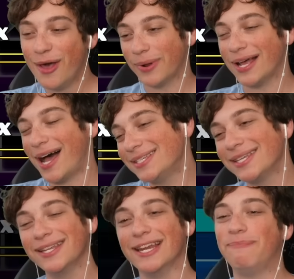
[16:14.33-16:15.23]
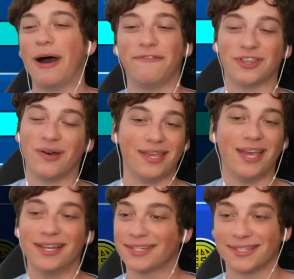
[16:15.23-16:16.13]
But I still need to buff it though. I
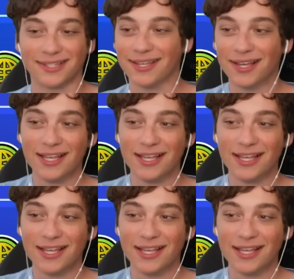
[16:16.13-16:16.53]
can't just